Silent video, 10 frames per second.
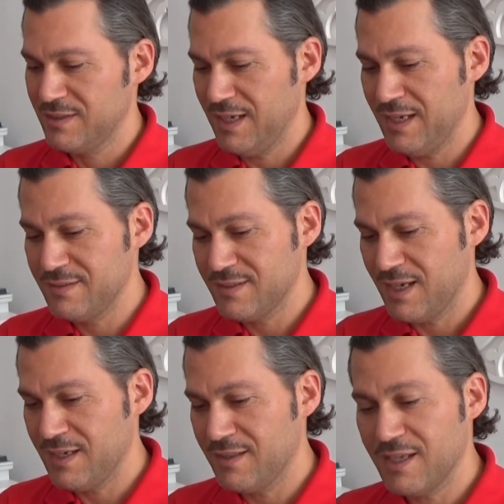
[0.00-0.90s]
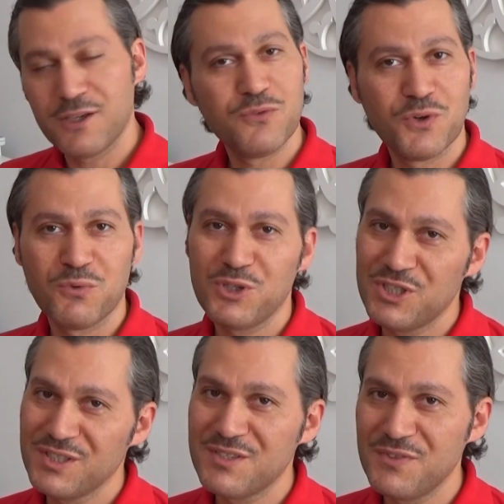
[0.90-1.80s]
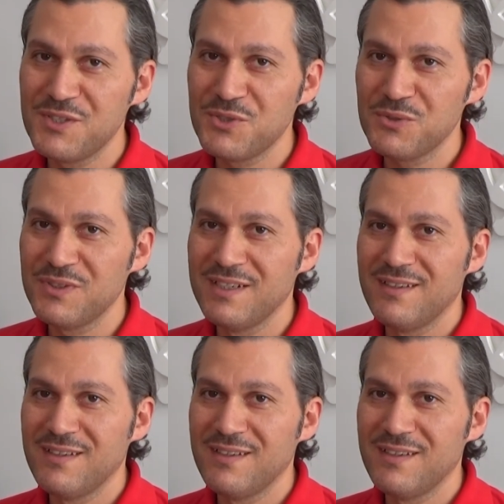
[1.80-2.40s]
and I thank you for watching this video,